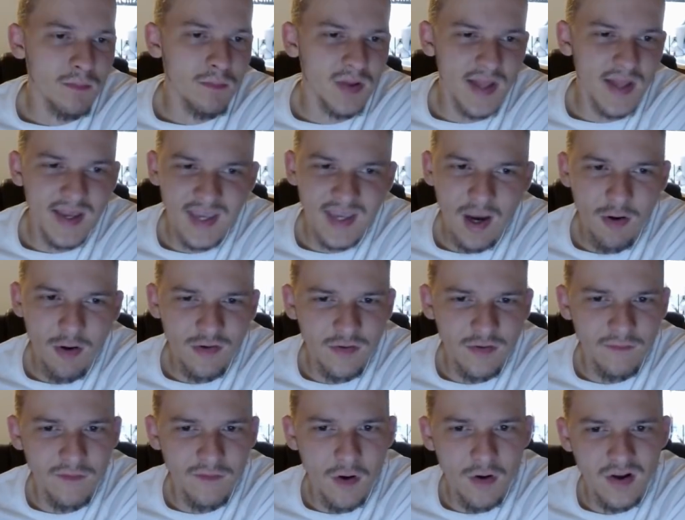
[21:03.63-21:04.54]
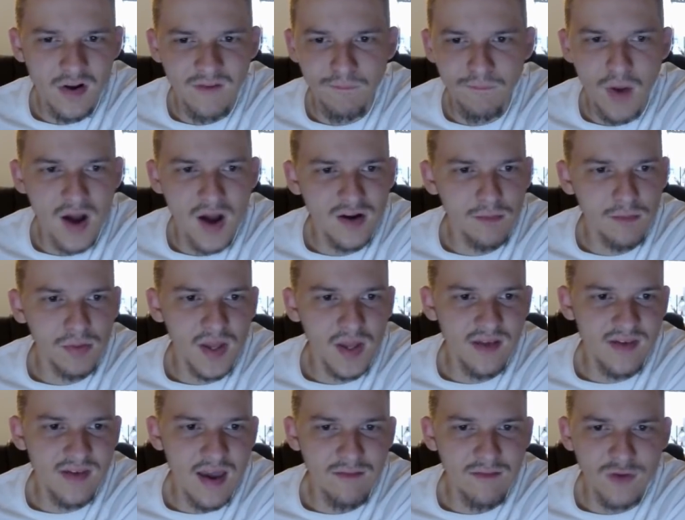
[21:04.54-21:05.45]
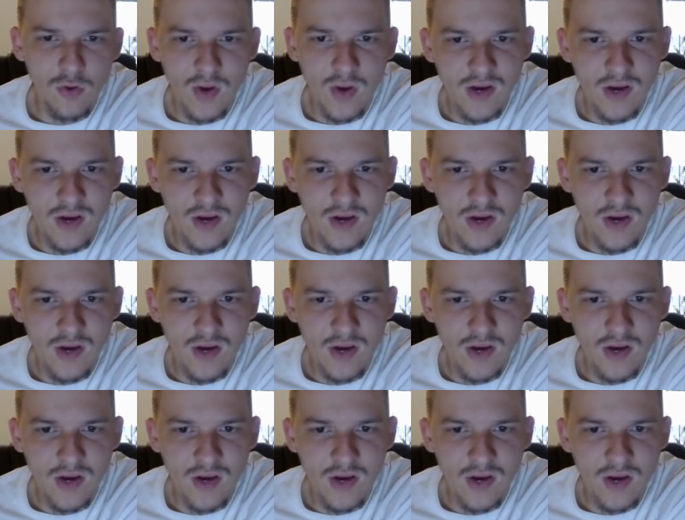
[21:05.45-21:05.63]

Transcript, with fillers: But like Caris LeVert, if Brogdon plays, I have no